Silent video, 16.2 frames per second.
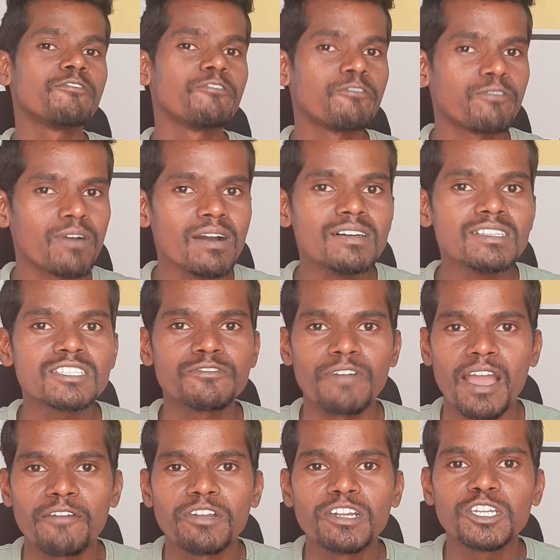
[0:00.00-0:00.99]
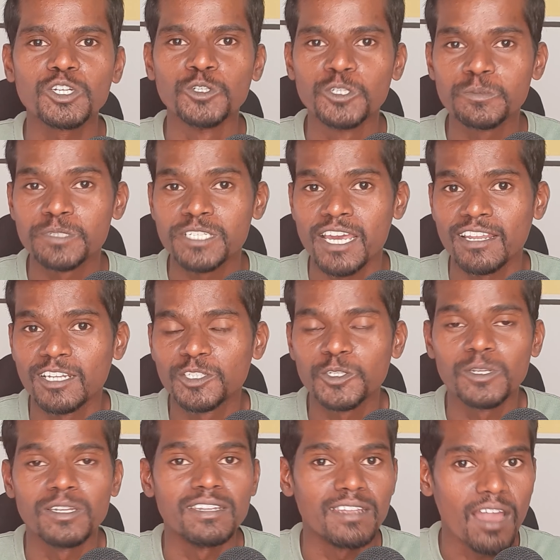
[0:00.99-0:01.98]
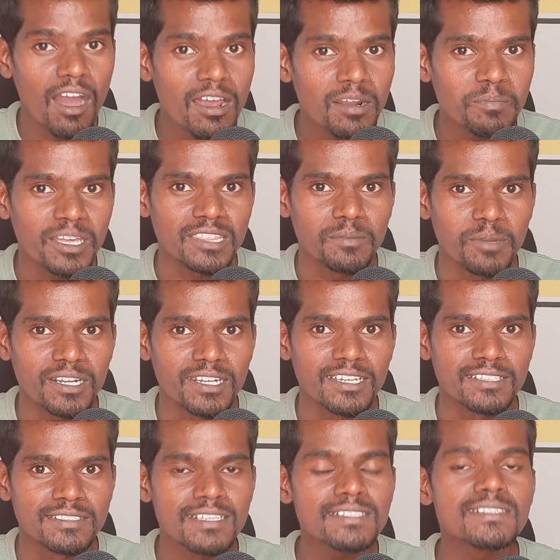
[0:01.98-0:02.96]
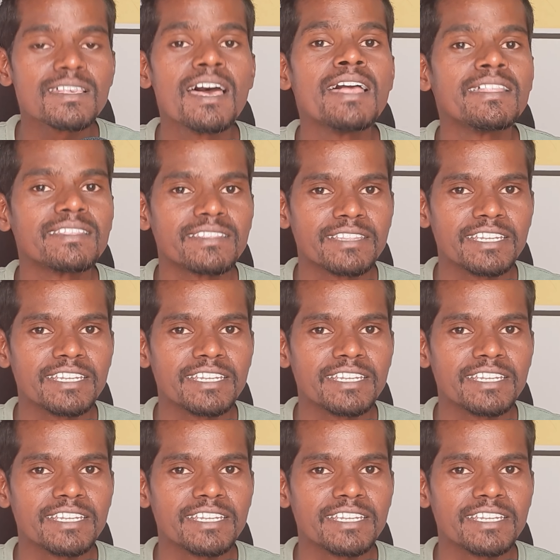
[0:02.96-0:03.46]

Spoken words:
My first favorite YouTube channel to learn mathematics is